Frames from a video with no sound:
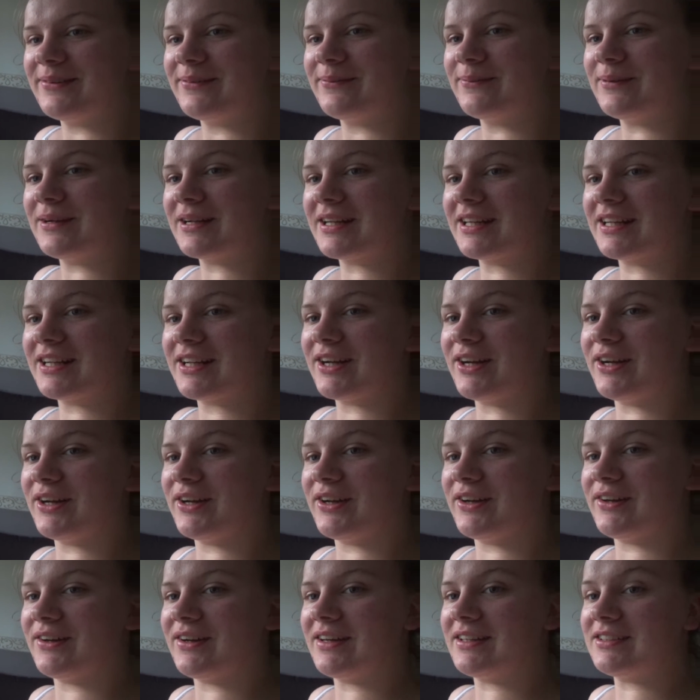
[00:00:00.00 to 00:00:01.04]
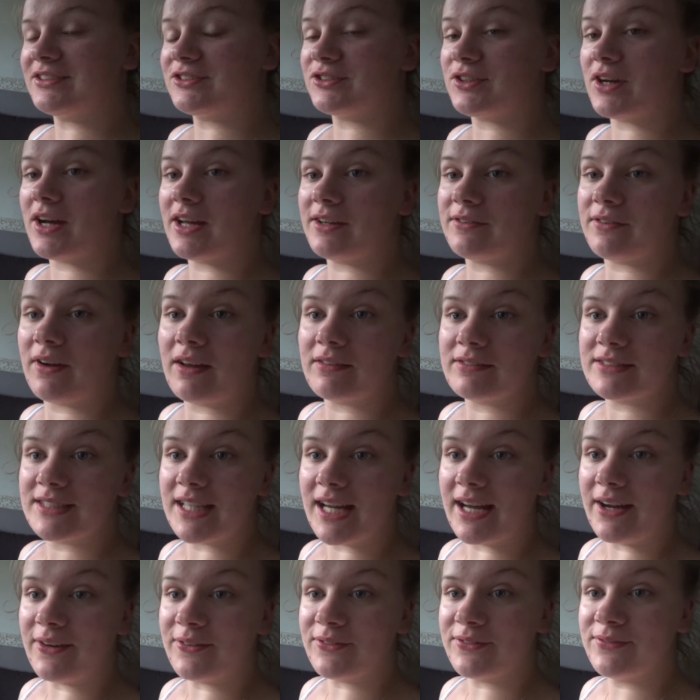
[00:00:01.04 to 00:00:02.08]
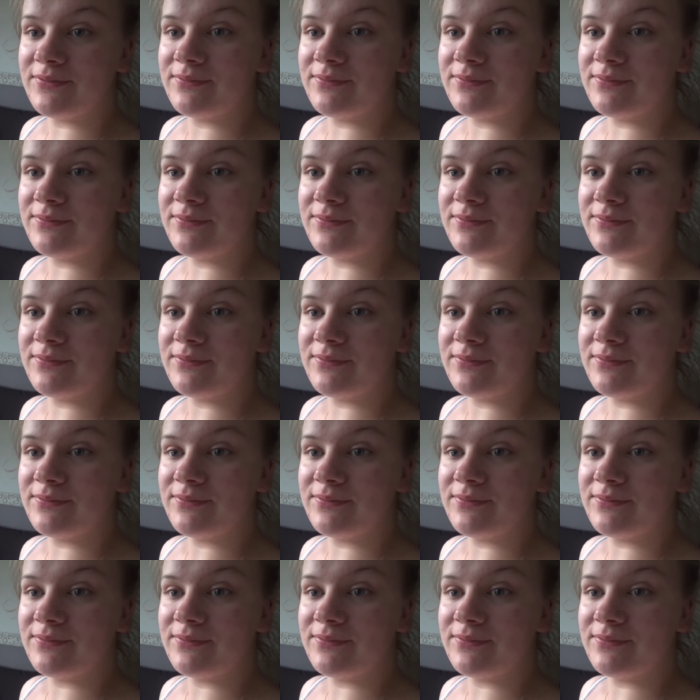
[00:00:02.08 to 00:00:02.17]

We're gonna go and drive around town